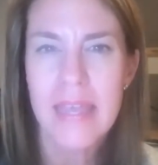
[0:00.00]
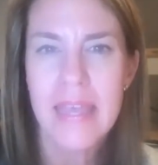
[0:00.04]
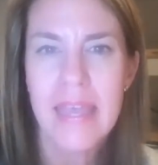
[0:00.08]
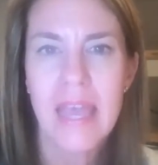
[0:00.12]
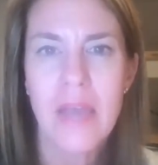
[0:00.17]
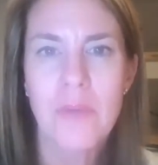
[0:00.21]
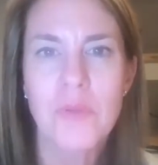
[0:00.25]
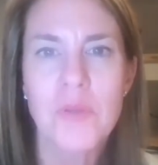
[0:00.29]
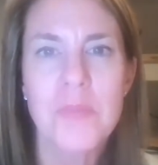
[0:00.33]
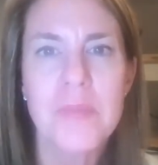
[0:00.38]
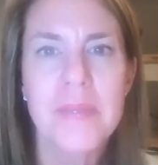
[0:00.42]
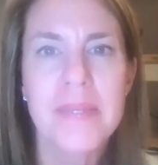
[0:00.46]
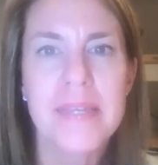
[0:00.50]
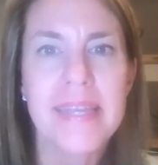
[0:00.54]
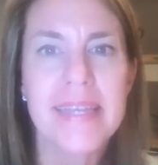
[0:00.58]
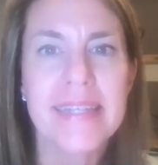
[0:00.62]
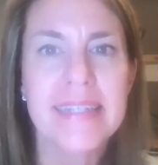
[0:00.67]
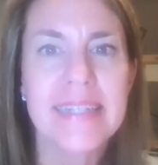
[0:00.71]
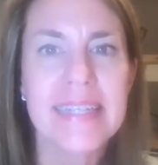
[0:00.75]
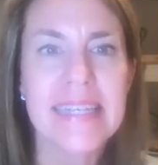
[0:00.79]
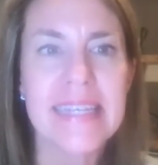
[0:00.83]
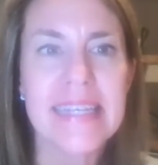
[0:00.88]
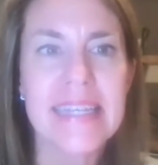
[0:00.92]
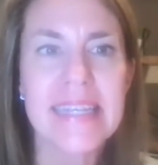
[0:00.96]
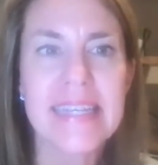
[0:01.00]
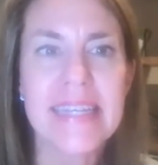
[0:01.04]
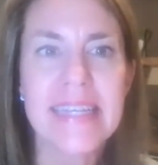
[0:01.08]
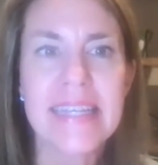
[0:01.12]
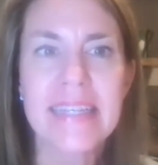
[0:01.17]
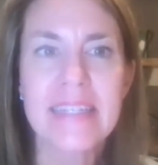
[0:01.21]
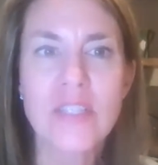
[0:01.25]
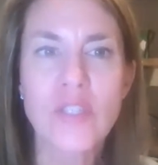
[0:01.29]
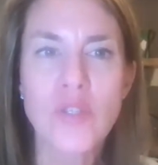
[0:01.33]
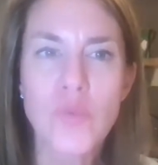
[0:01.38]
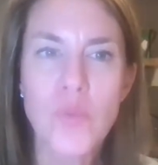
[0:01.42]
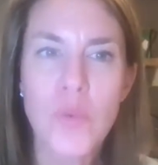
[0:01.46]
and we began to
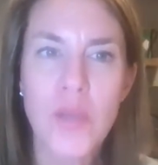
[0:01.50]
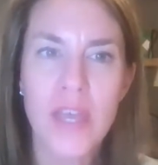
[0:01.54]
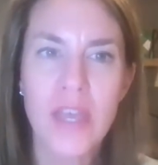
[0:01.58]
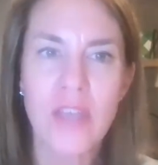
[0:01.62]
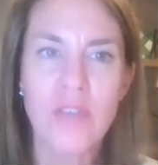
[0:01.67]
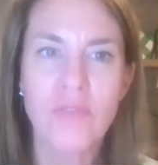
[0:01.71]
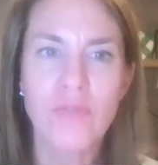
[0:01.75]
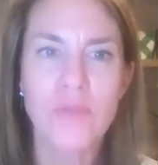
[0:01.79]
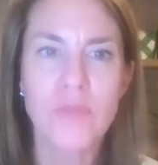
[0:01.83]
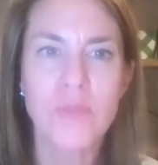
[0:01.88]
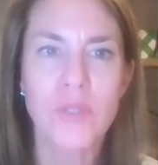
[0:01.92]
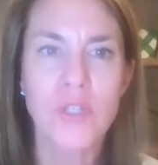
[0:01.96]
ease away from